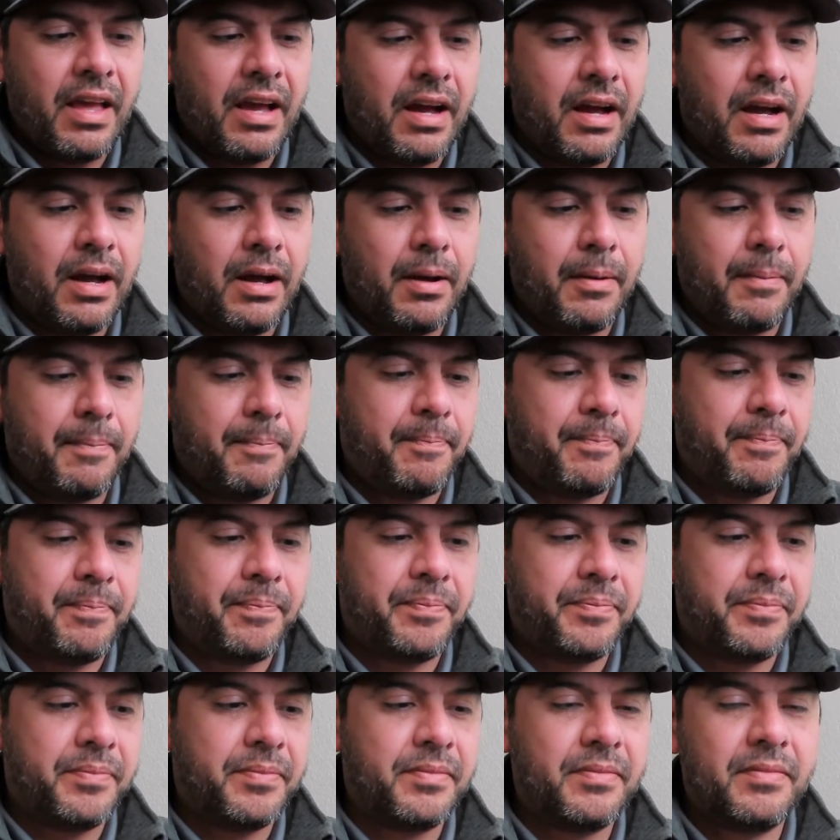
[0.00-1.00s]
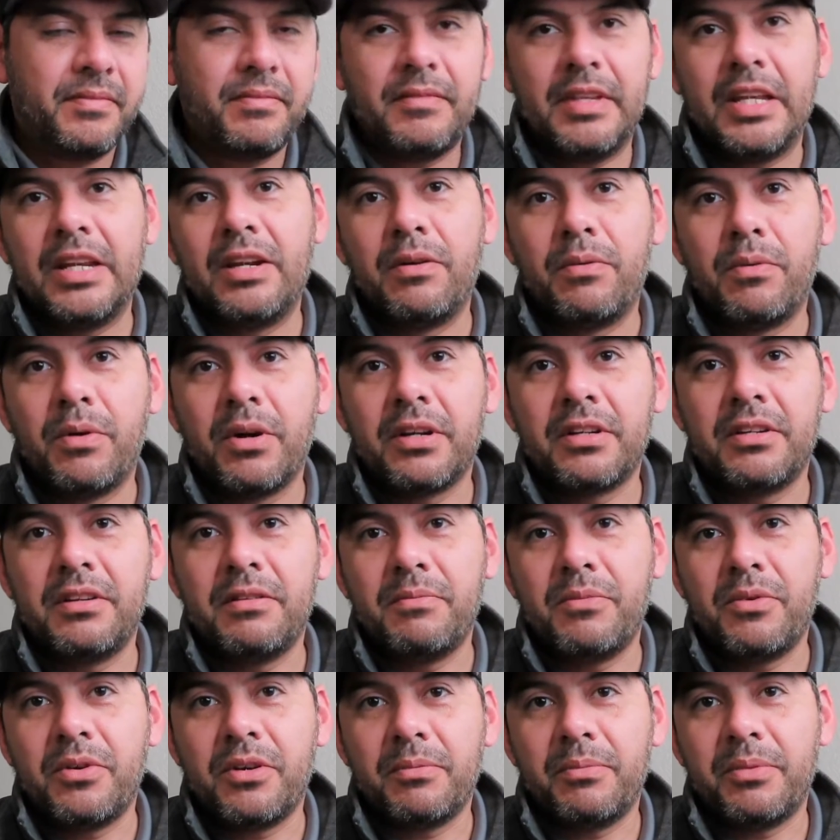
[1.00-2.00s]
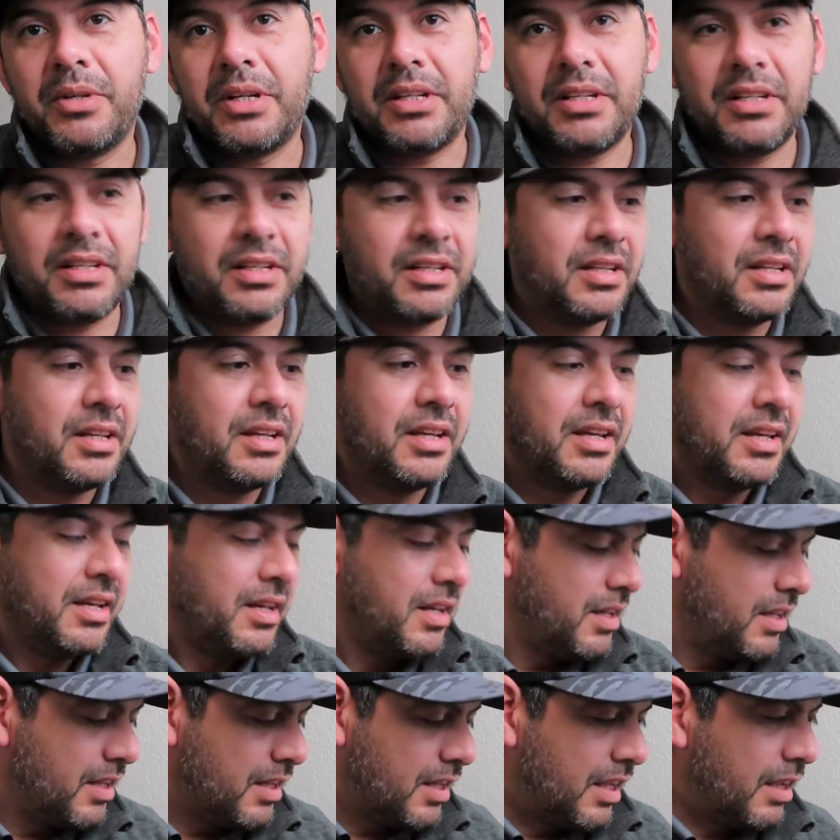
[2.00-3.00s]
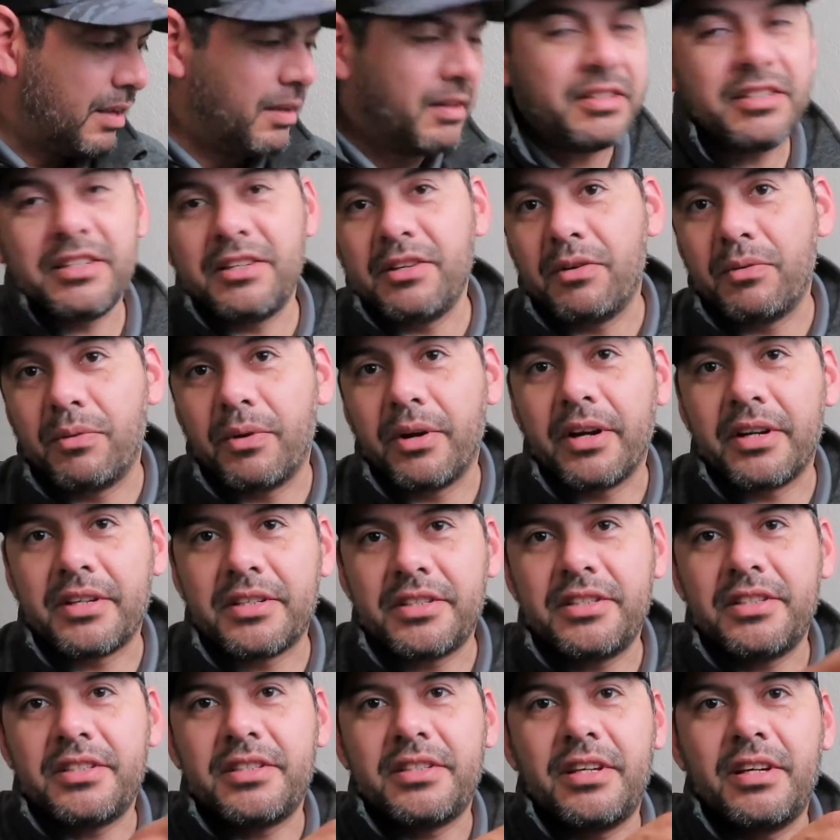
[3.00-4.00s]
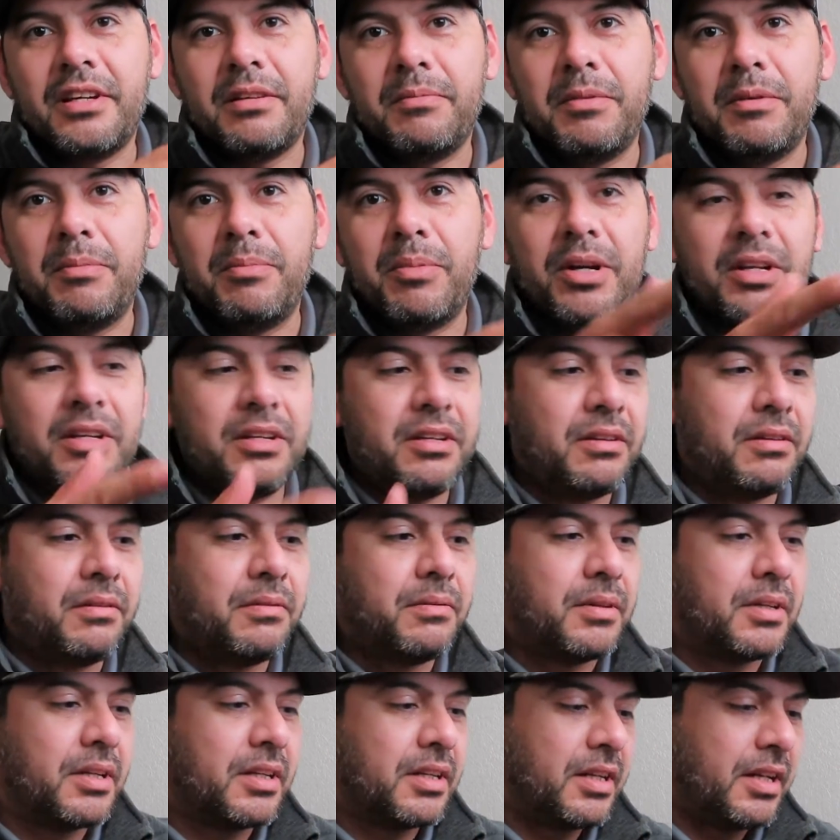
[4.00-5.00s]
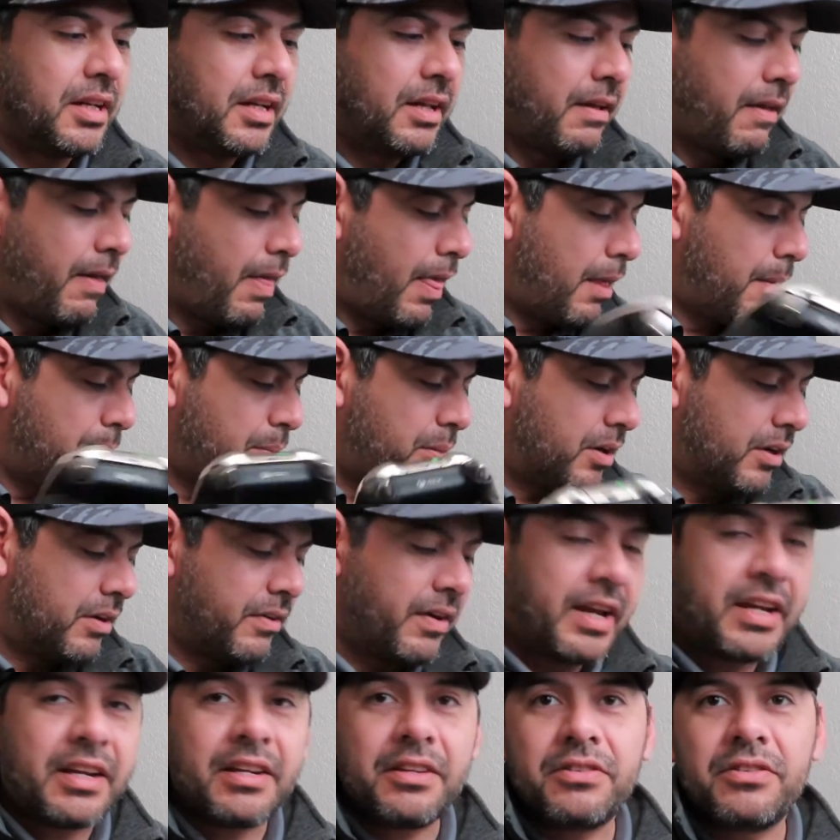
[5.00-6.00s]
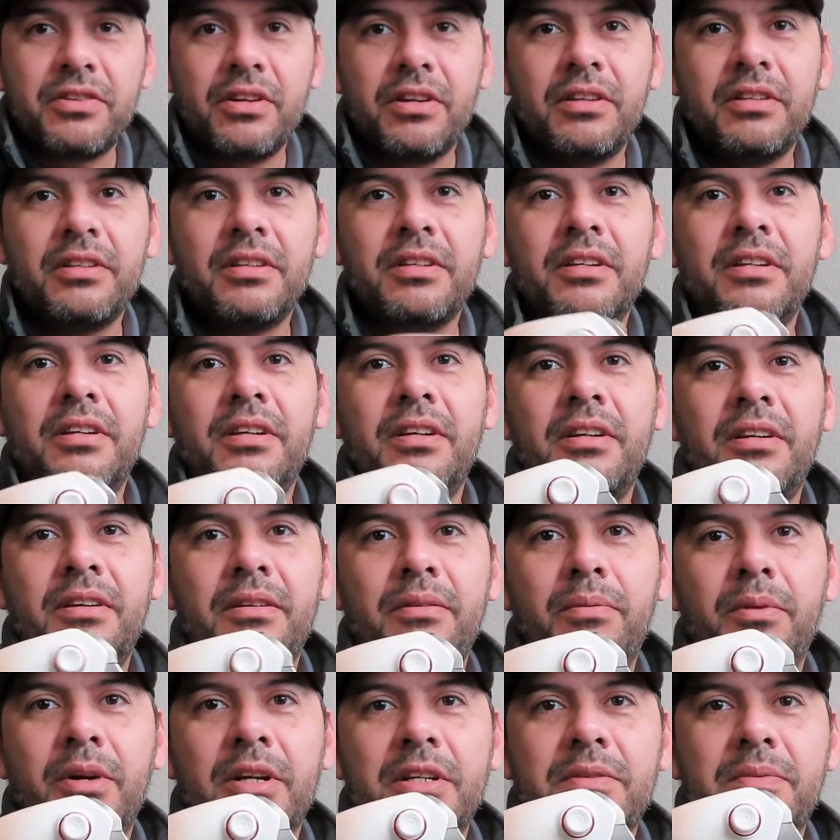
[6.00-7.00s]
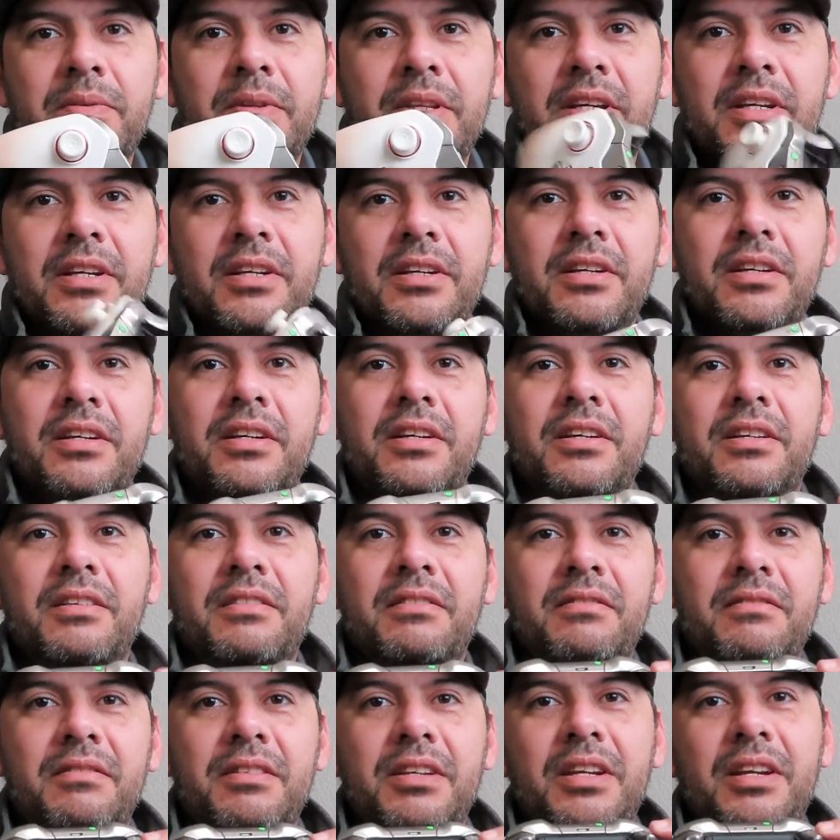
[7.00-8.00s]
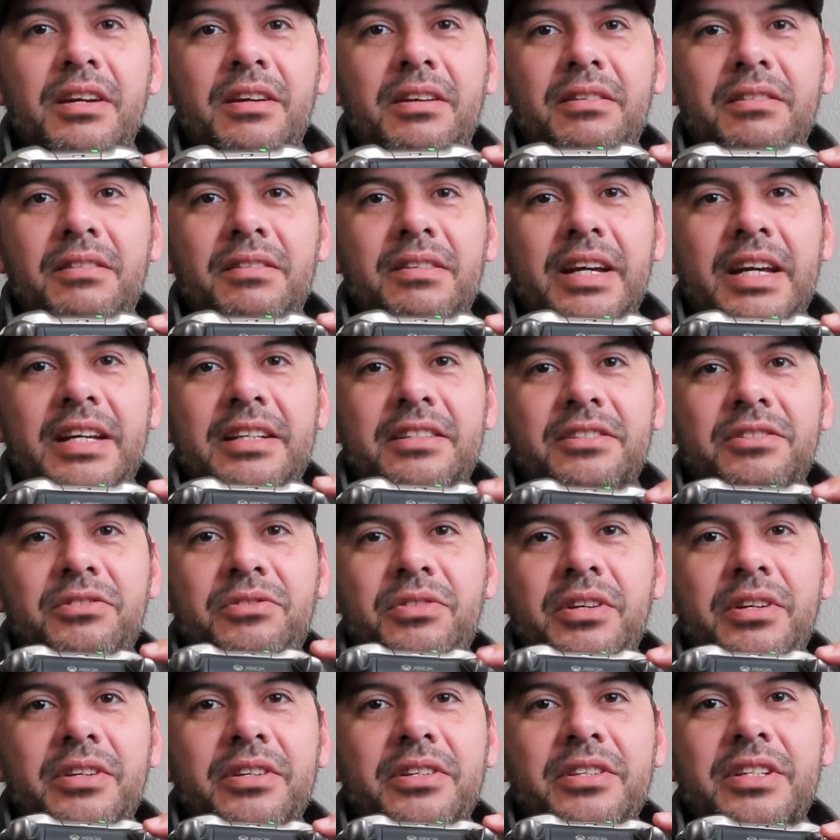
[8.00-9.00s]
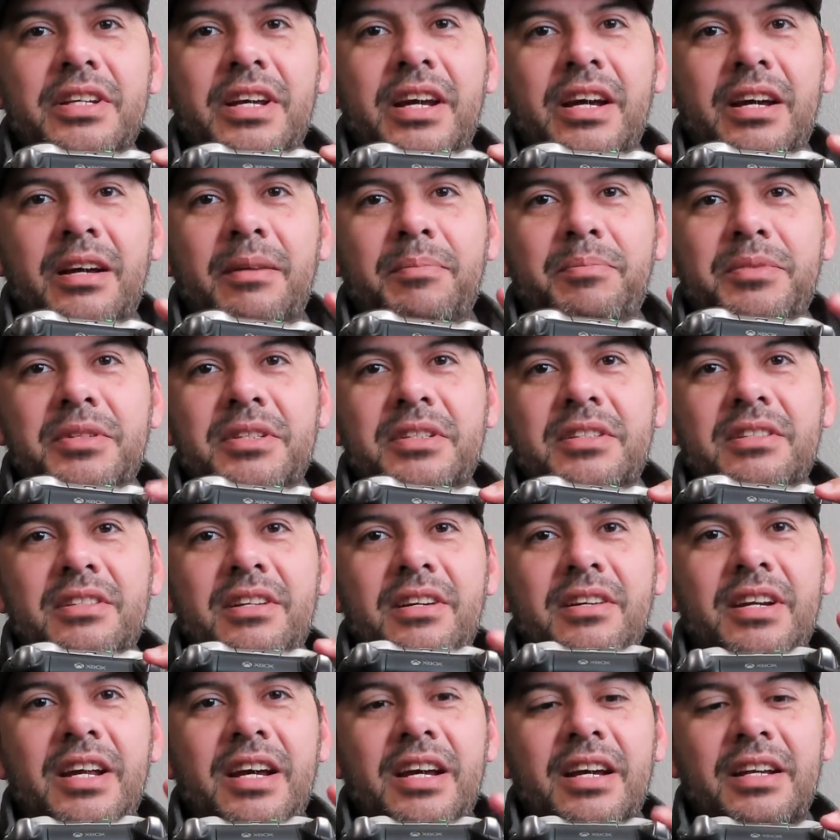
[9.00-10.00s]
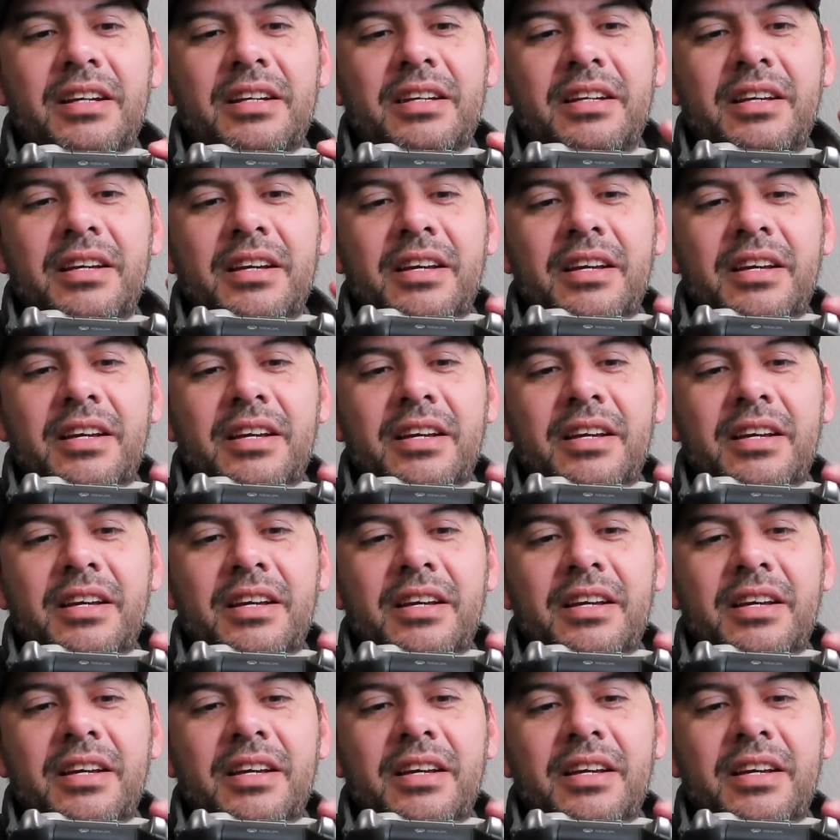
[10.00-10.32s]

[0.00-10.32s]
It don't work no more, but it still works, just the LB button don't work. But great controller, works really good, has trigger stops. They're not